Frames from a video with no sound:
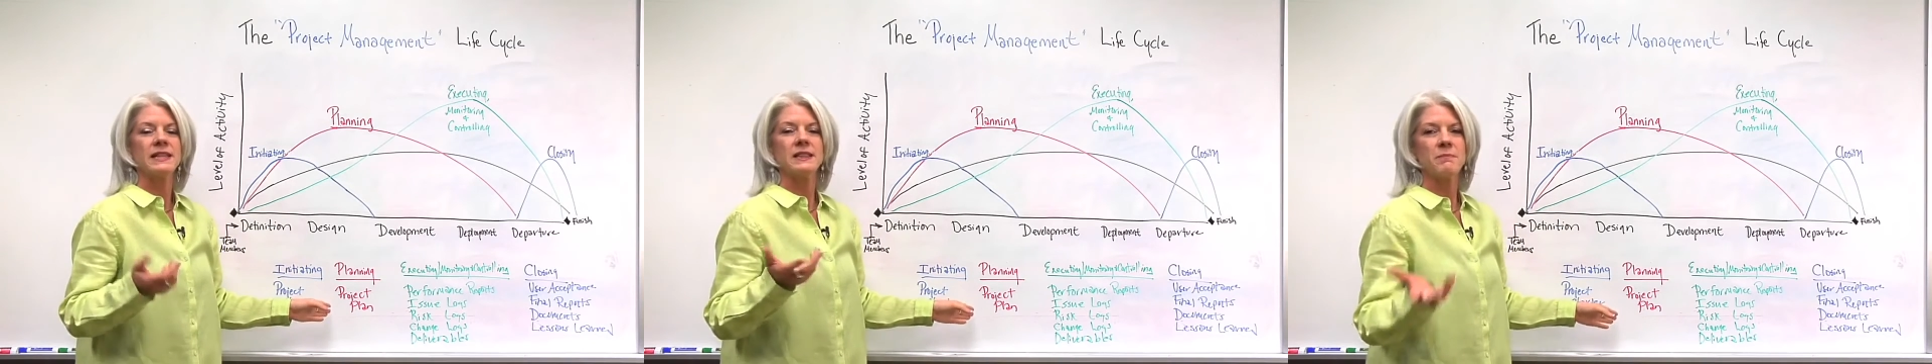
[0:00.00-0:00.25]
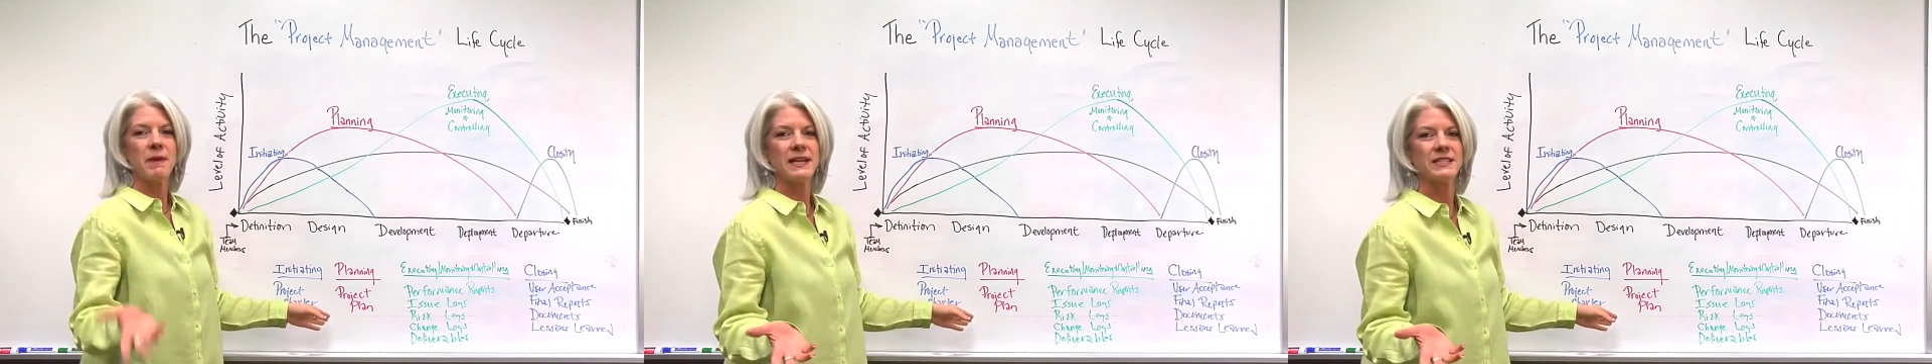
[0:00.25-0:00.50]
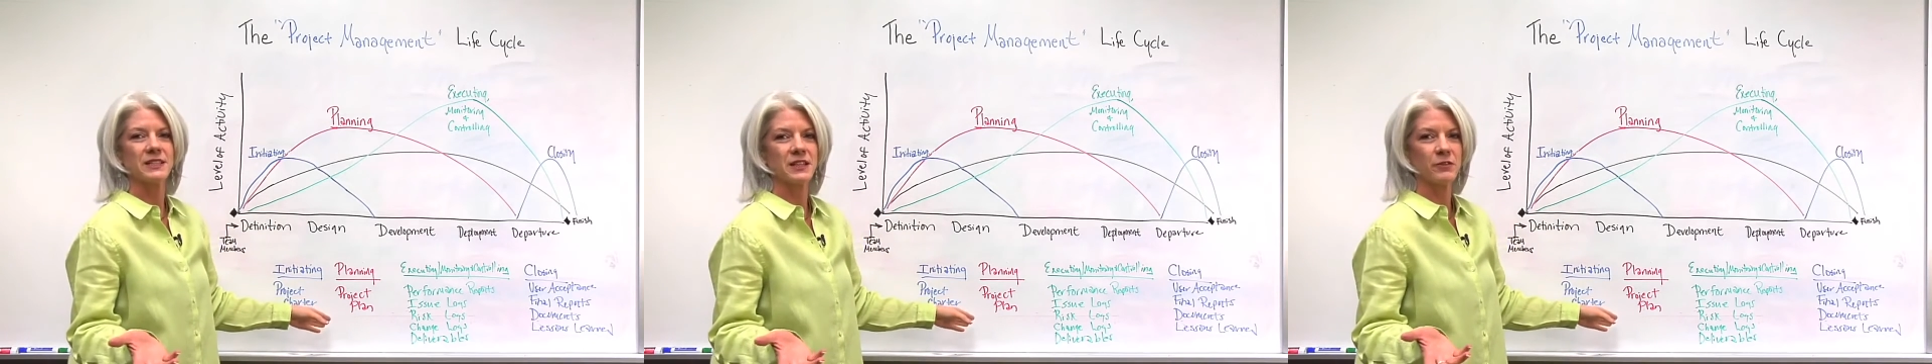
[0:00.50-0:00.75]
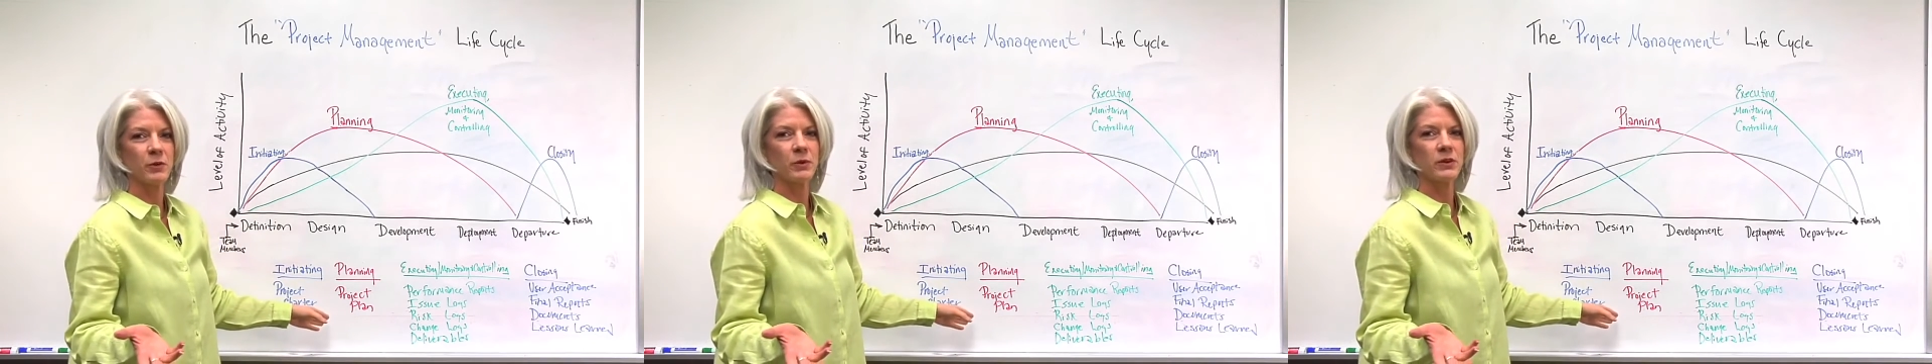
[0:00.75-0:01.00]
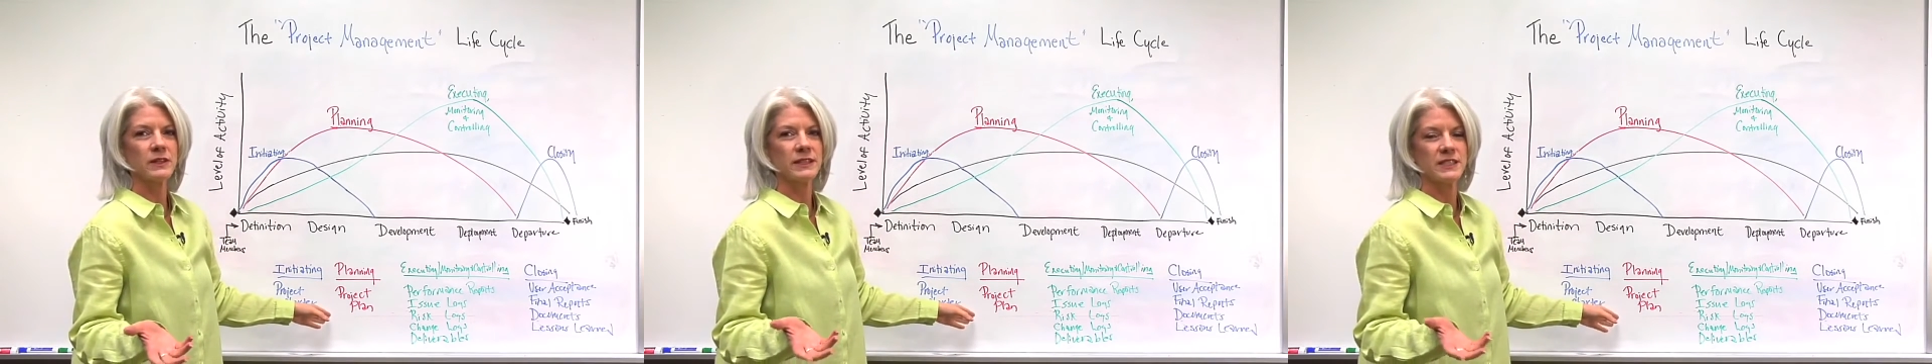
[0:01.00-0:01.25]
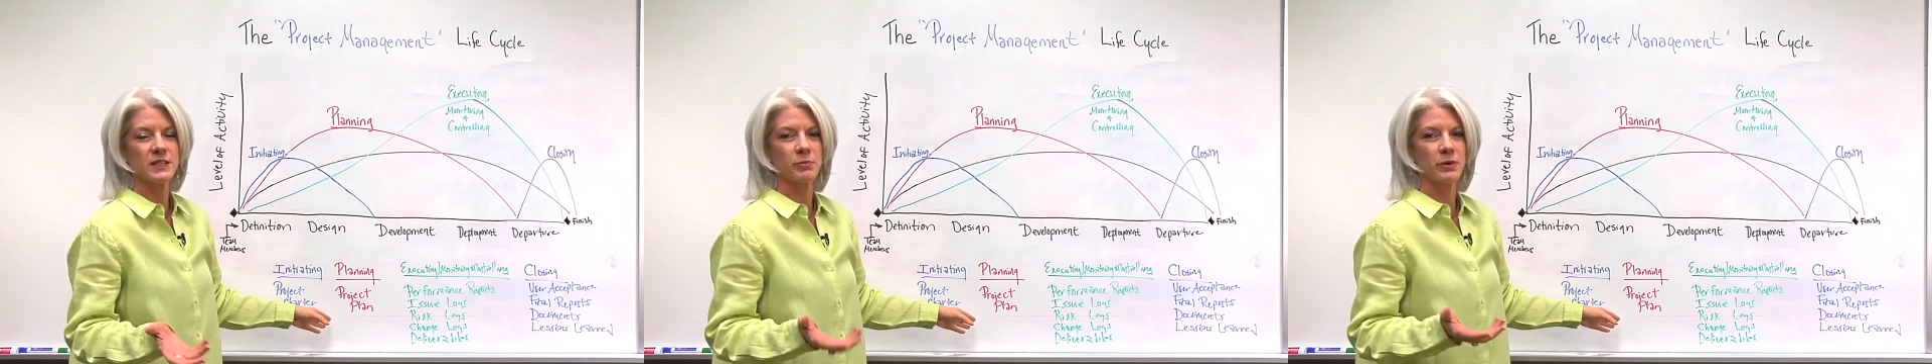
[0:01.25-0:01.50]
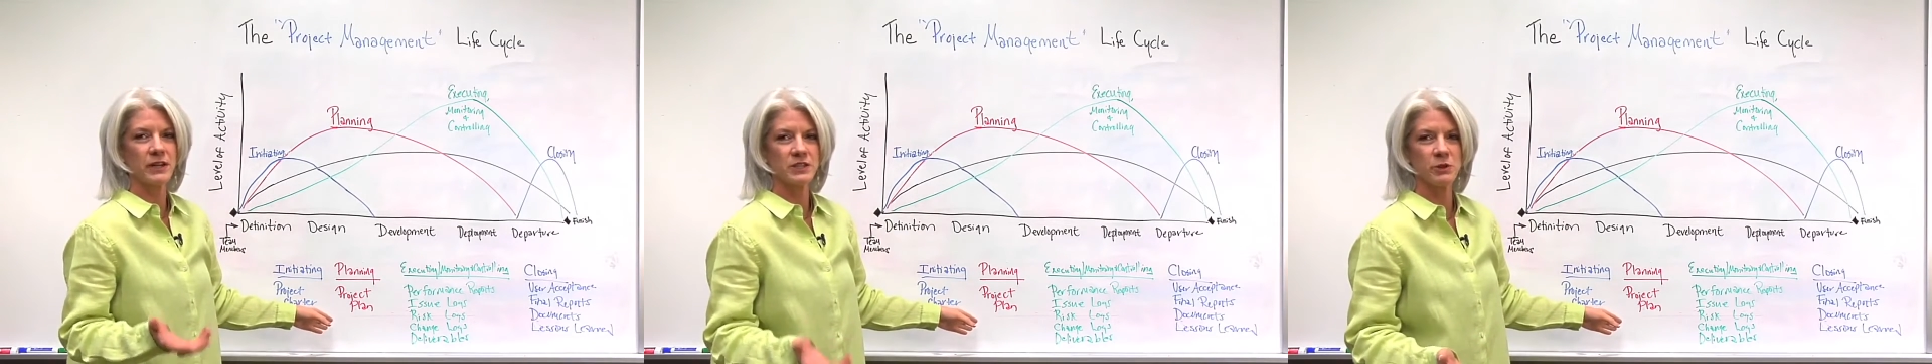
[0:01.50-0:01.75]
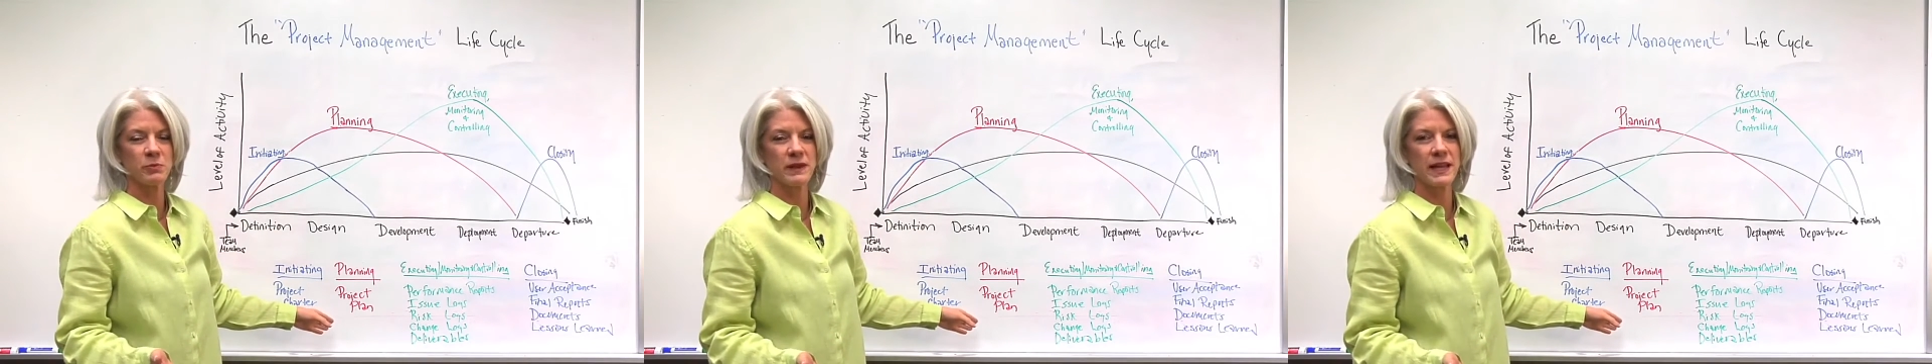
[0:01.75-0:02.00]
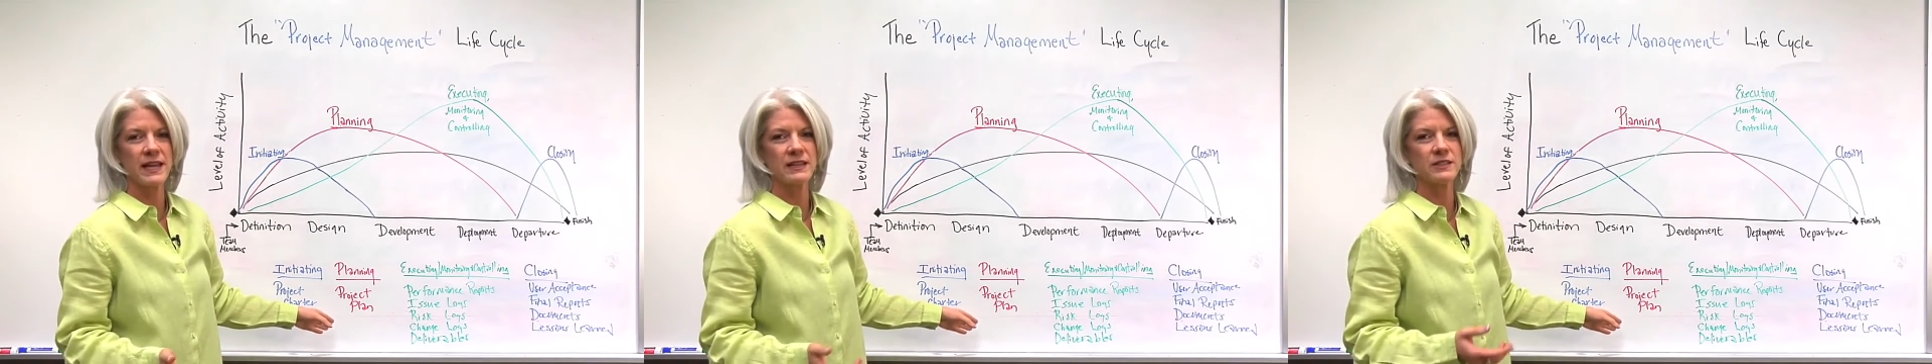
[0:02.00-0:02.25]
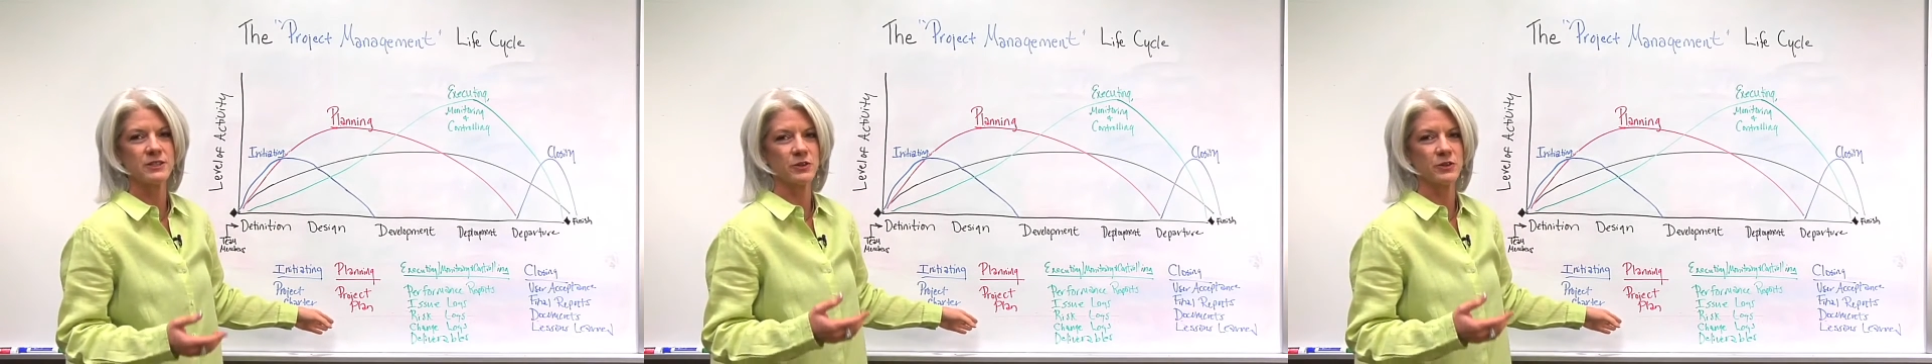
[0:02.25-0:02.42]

the main deliverable is the project plan.